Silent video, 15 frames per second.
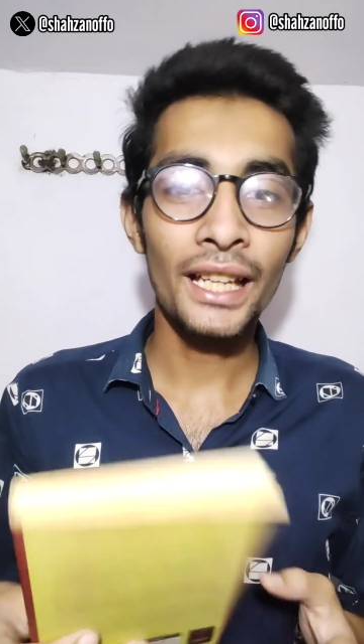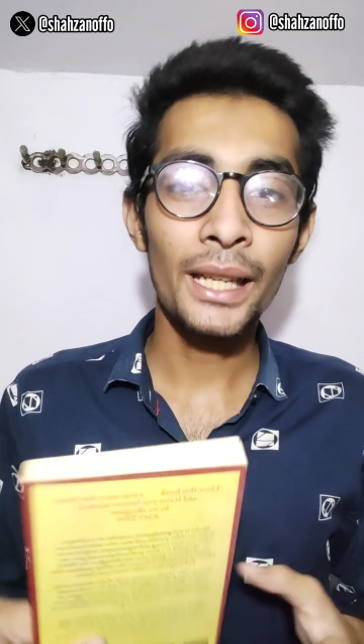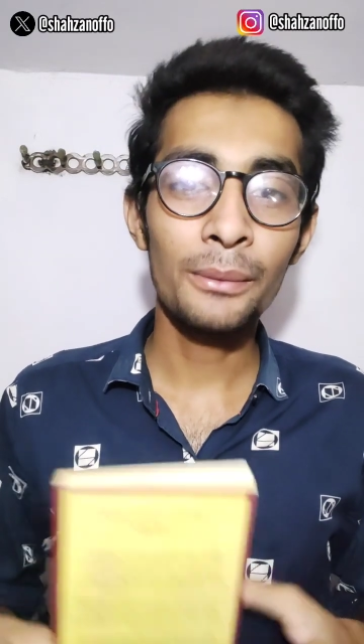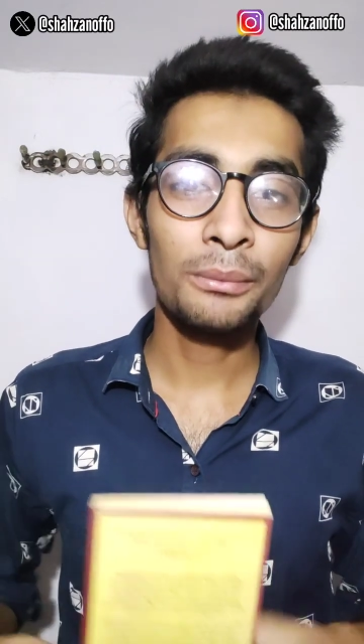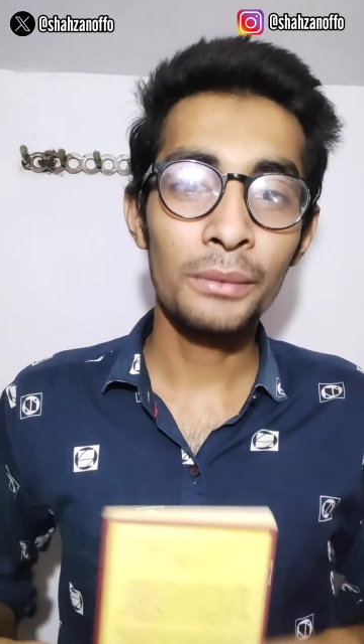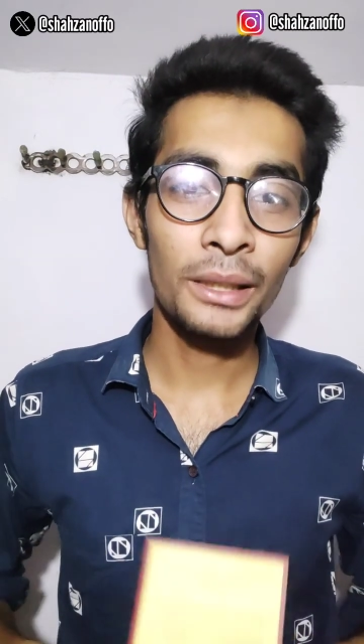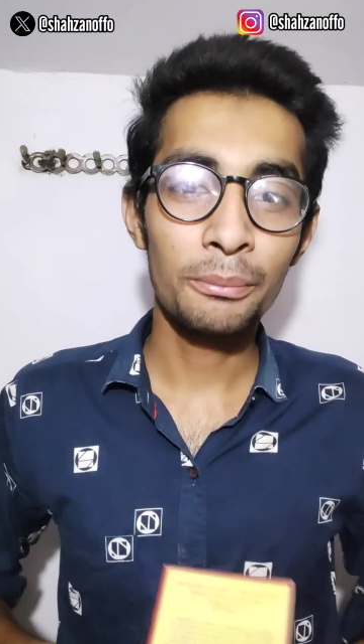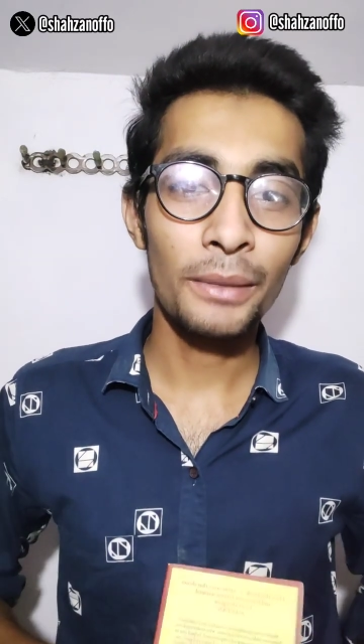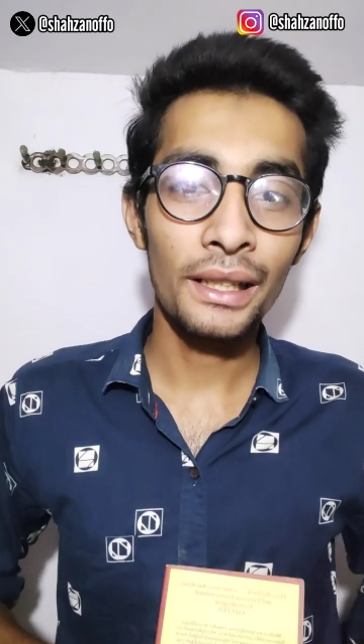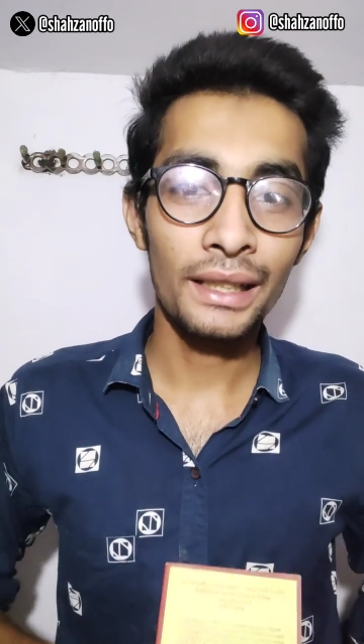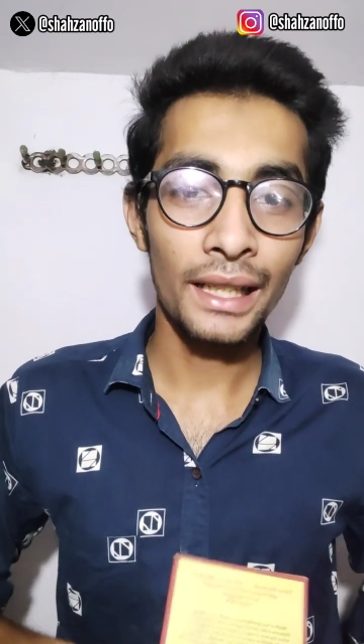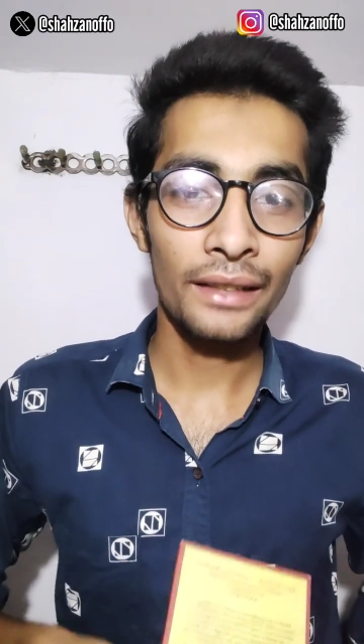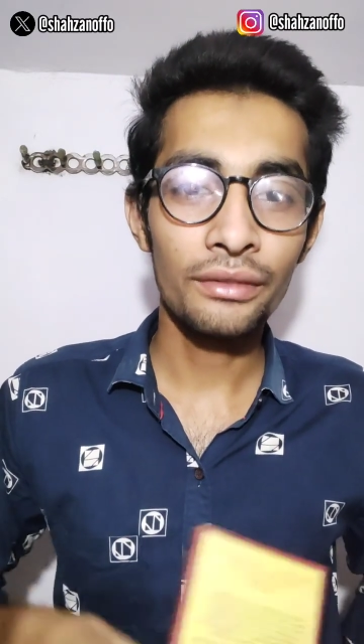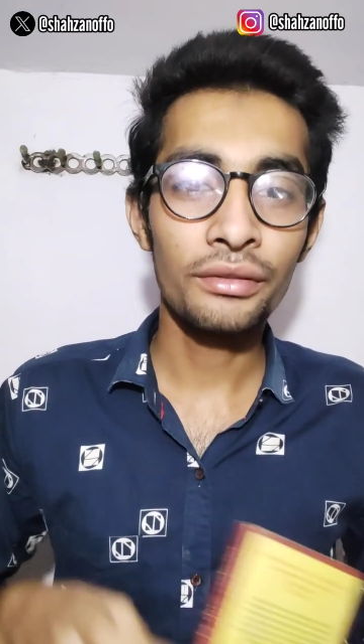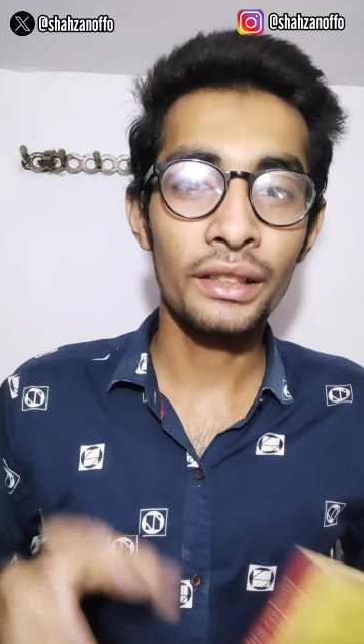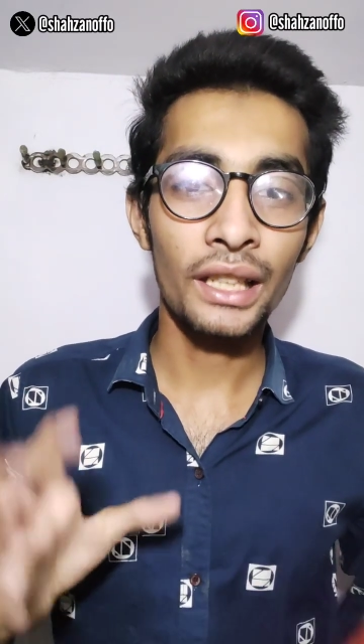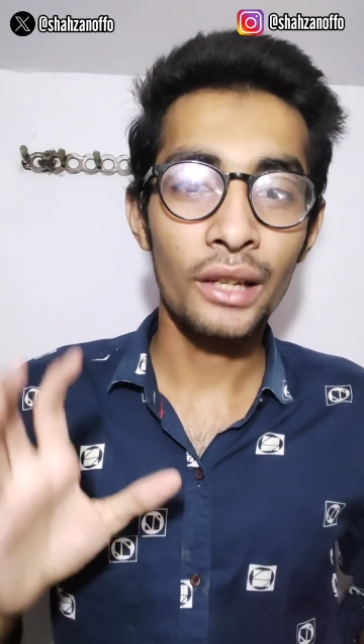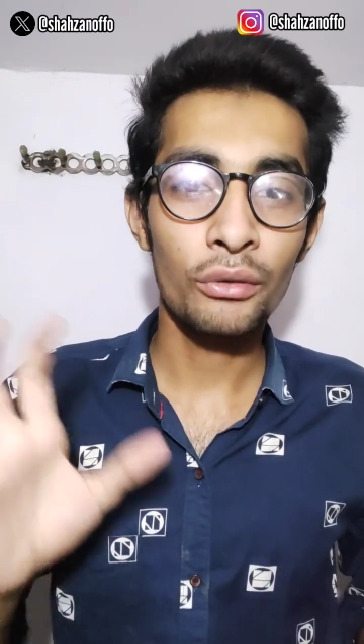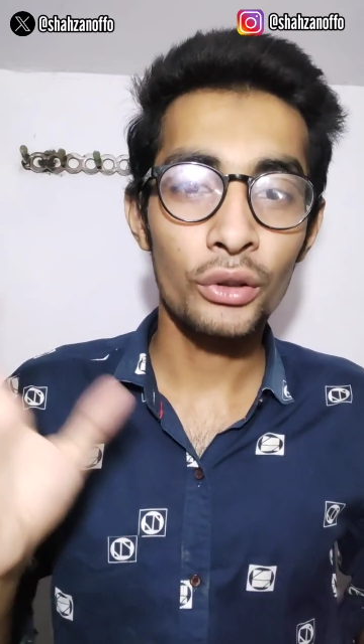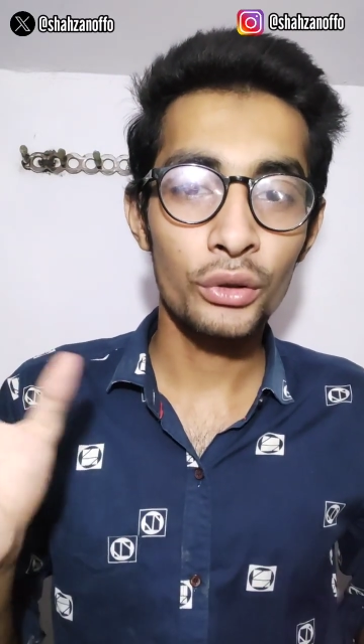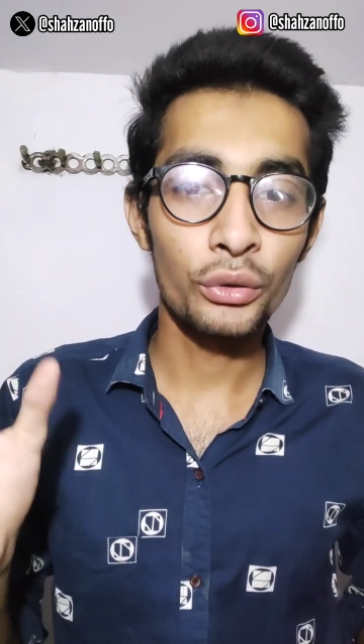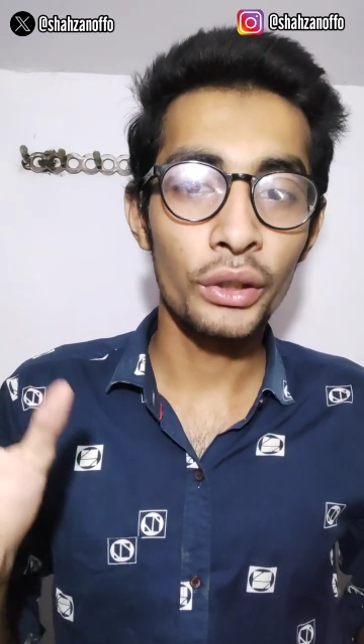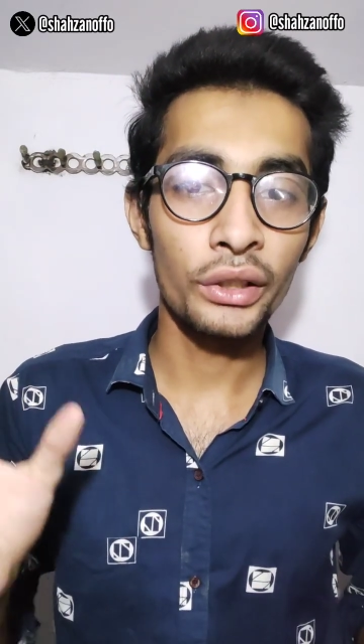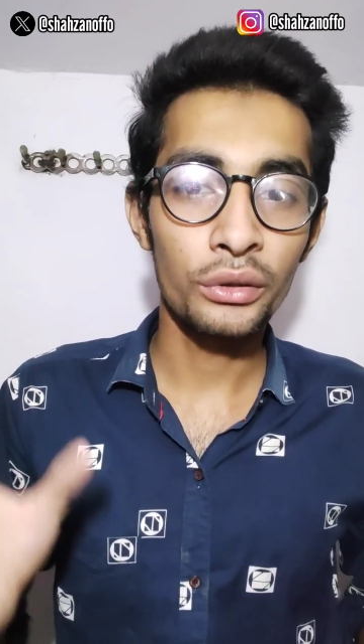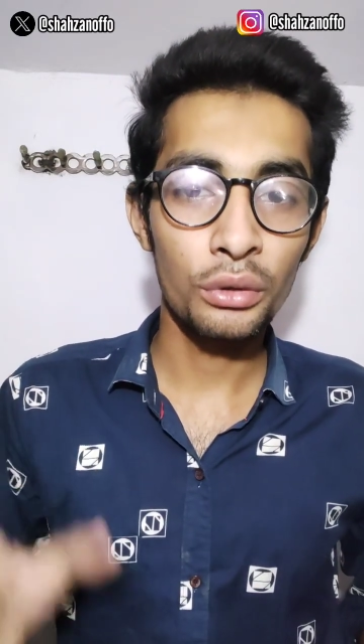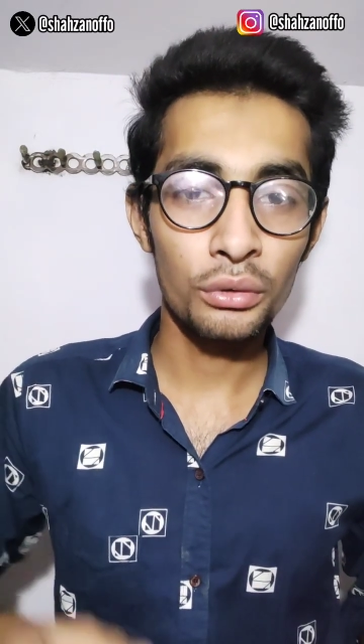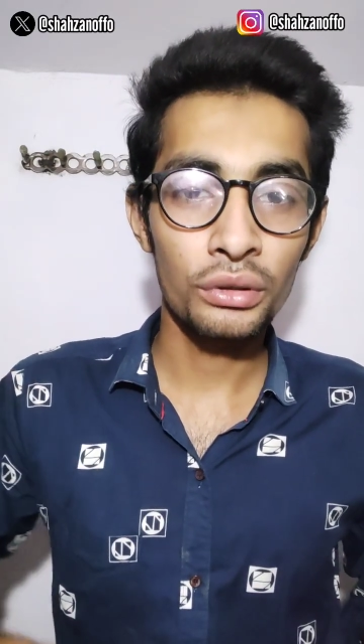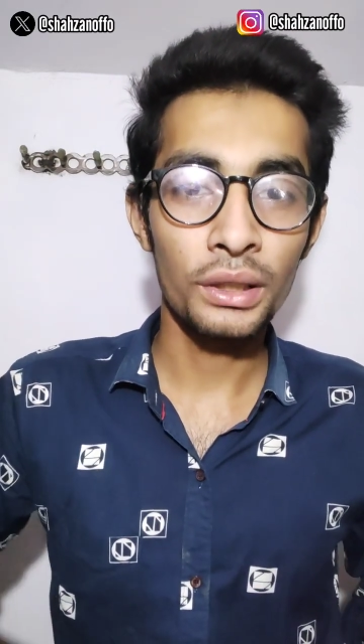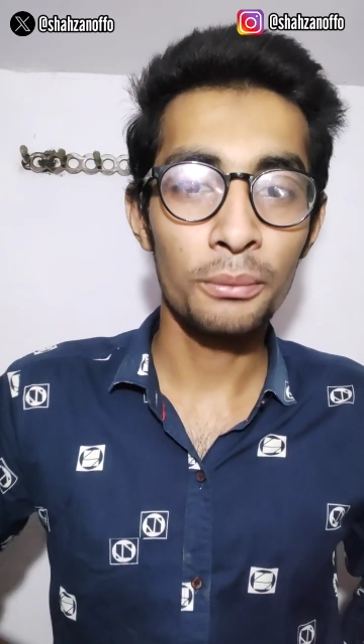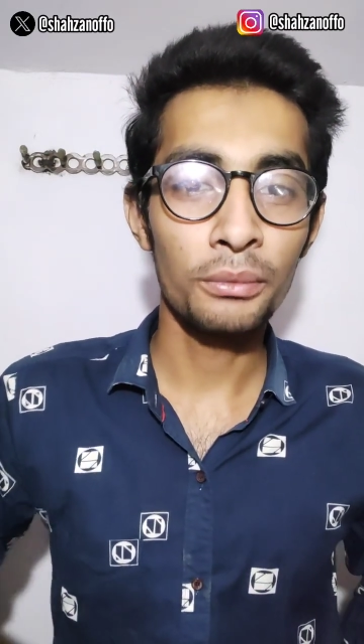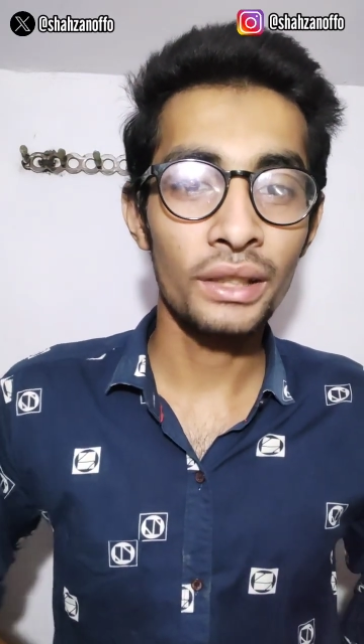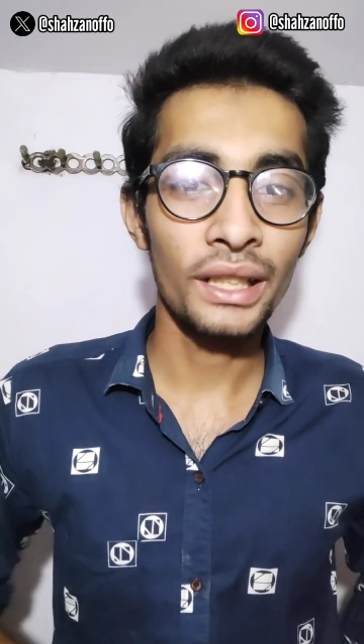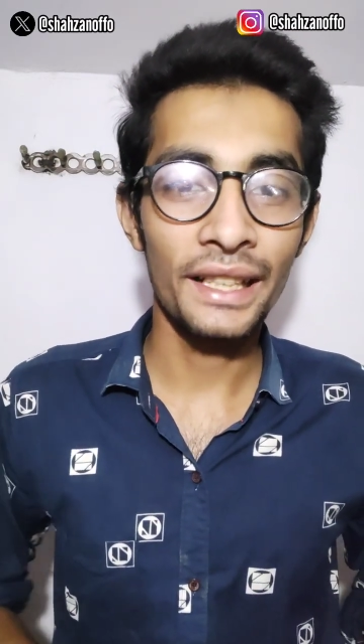time in my life when I was going through some